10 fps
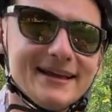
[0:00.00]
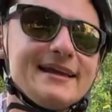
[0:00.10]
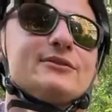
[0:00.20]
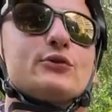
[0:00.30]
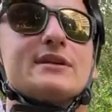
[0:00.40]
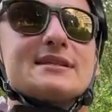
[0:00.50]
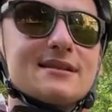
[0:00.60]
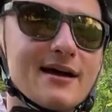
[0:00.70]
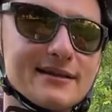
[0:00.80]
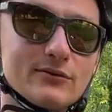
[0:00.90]
into a
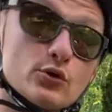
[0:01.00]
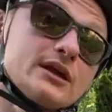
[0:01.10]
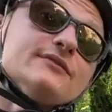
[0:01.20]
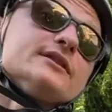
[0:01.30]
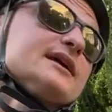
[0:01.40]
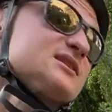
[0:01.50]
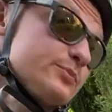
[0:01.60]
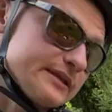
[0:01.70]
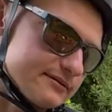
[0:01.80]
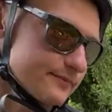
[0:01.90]
slide or even a
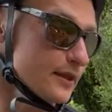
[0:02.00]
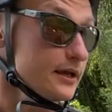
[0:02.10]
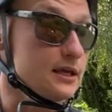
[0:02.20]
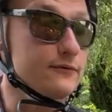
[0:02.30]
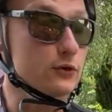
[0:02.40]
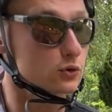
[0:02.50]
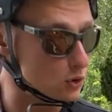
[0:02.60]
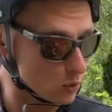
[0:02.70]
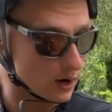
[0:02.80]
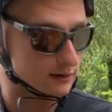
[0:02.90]
split. If you
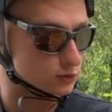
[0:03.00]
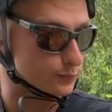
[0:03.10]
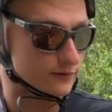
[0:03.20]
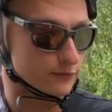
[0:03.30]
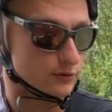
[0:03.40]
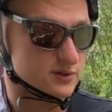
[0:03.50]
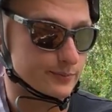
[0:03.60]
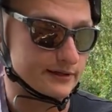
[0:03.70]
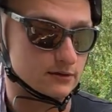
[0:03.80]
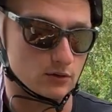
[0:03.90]
know how to perform
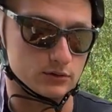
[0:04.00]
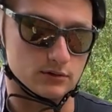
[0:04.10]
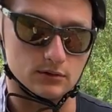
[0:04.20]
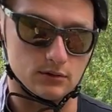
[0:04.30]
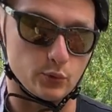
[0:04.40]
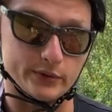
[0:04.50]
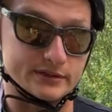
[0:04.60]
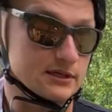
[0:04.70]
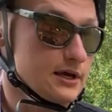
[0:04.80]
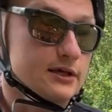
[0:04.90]
split on
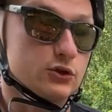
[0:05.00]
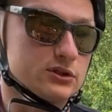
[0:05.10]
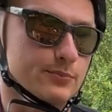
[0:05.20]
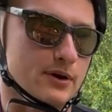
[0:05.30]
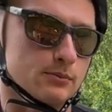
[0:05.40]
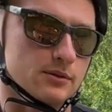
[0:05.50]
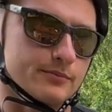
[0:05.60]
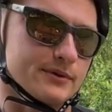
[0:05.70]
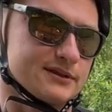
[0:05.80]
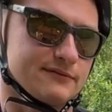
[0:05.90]
wheels, not a problem.
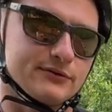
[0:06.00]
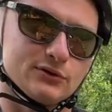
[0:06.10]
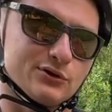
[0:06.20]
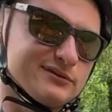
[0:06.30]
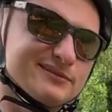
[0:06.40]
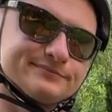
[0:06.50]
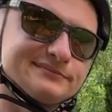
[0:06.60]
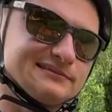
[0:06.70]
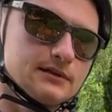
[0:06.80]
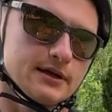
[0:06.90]
But if you don't,
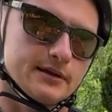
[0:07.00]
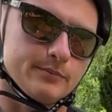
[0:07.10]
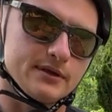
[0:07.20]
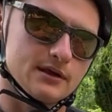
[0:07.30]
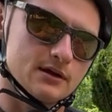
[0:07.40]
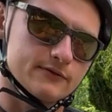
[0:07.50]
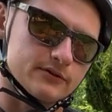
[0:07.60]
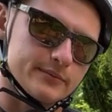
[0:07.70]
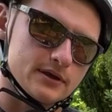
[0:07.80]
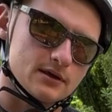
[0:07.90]
be
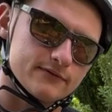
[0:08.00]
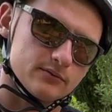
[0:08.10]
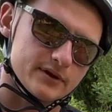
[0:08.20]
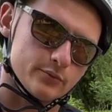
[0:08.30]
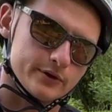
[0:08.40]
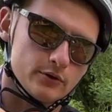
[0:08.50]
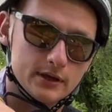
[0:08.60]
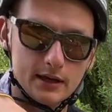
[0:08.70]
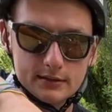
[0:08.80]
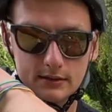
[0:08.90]
careful, my boy.
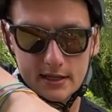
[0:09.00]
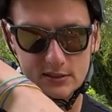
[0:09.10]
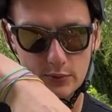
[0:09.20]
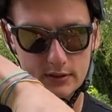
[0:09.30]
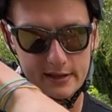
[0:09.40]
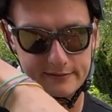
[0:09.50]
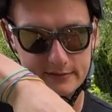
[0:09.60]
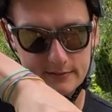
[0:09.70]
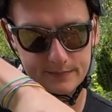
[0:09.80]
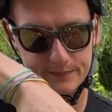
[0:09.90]
Okay, the last wheel left.
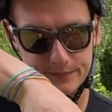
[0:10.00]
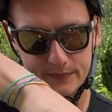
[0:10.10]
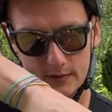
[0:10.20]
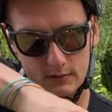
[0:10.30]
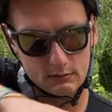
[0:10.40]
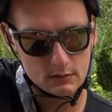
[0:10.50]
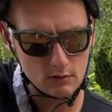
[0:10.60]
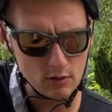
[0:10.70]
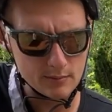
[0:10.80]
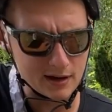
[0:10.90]

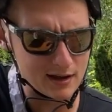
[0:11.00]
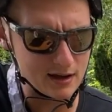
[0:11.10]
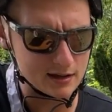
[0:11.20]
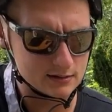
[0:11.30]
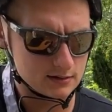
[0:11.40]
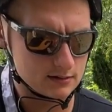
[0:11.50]
Oh my god!